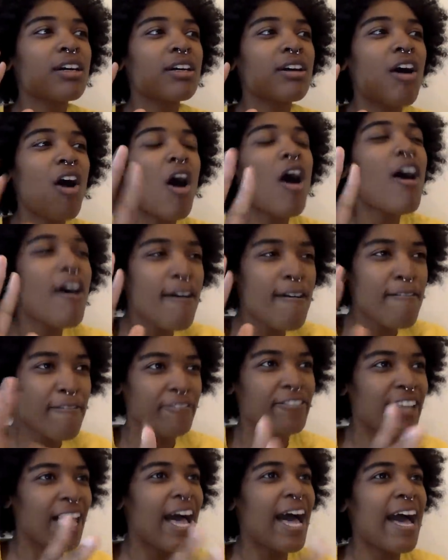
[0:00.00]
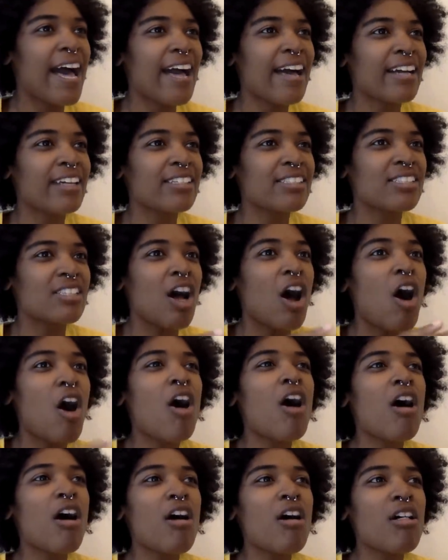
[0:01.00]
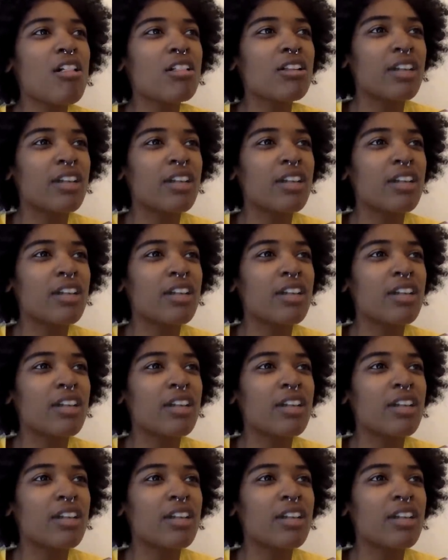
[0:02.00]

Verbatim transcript: all flags, all